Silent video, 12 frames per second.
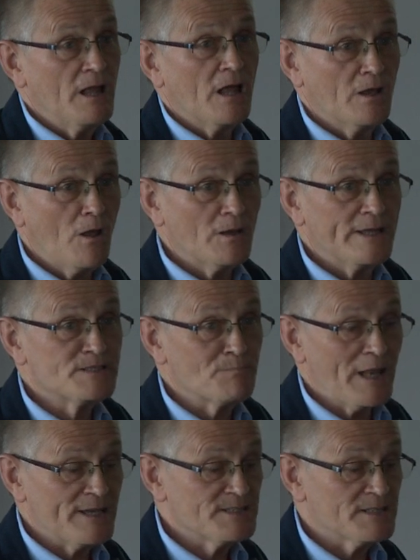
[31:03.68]
a lot less
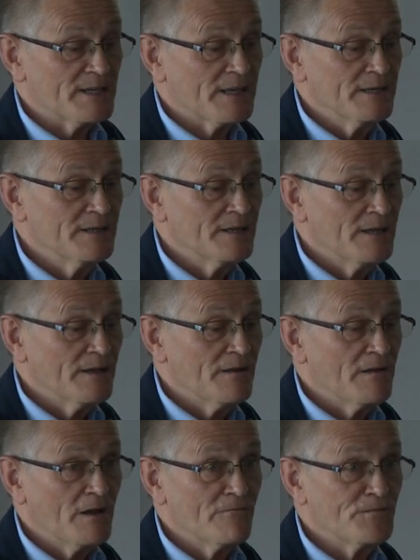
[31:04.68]
plastic,
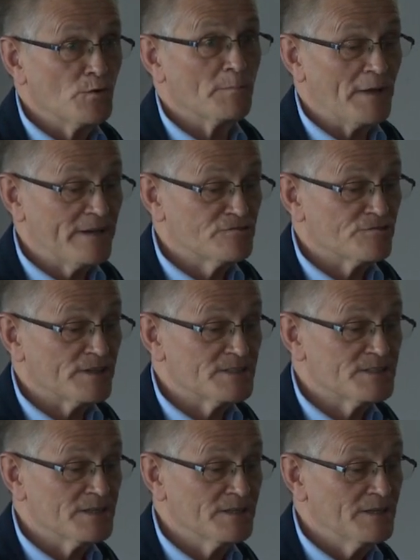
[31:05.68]
fewer
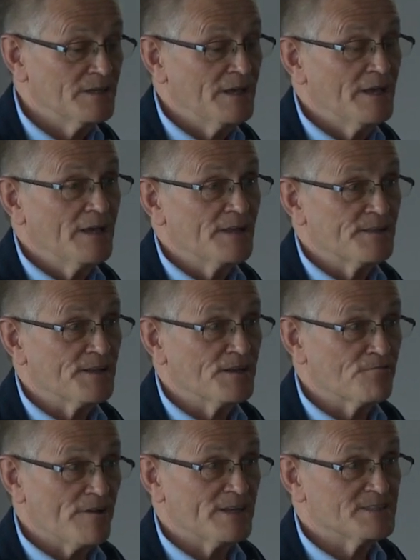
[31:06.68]
batteries than a
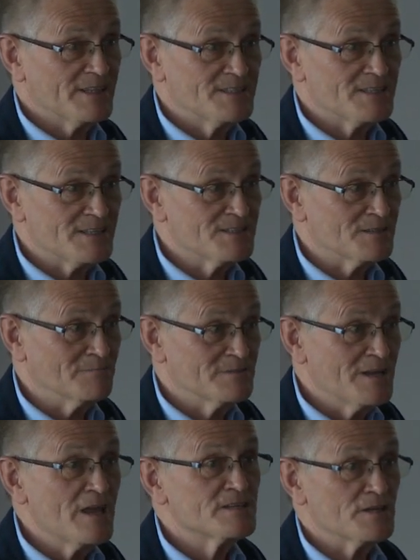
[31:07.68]
grade D system.
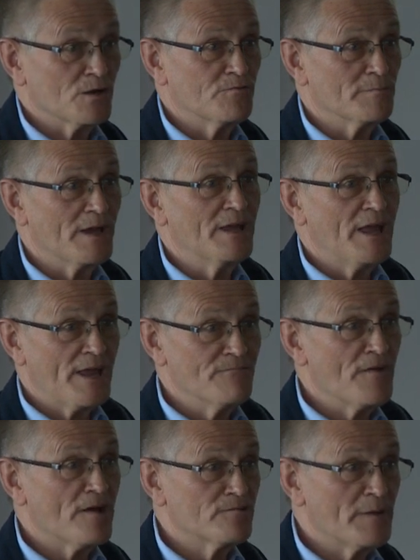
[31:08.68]
So from an
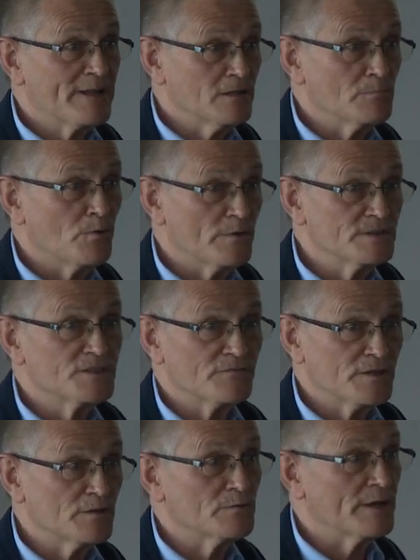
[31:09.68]
environmental point of
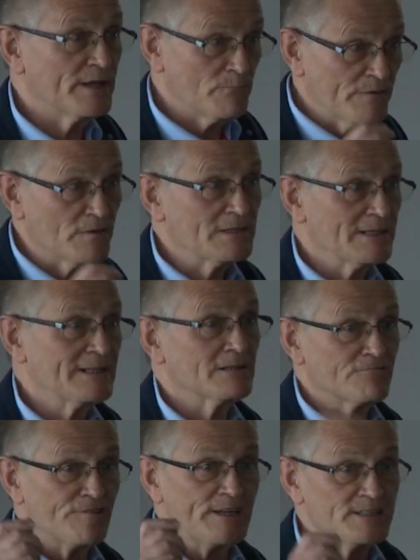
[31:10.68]
view, it's got a little
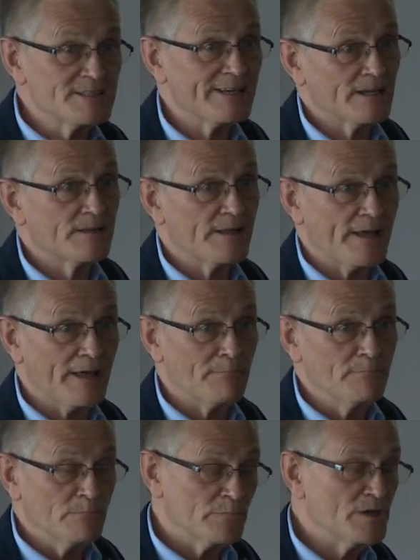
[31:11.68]
green tick there.
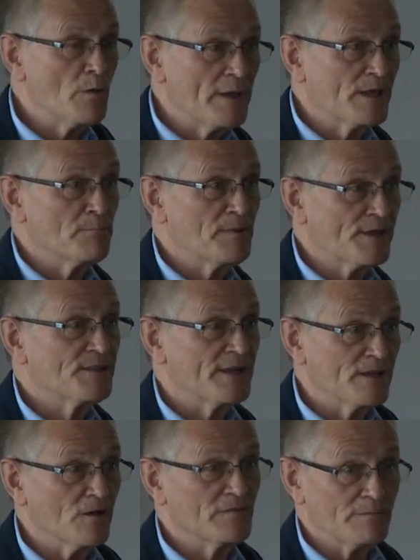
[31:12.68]
Don't make a big
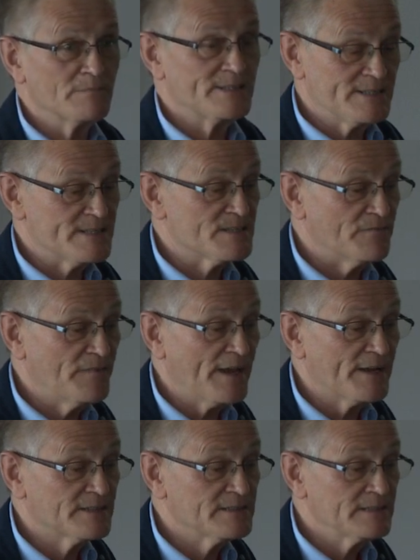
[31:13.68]
thing of it, but it is a
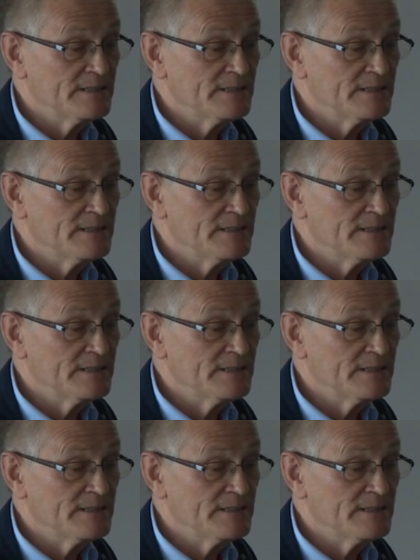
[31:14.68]
fact.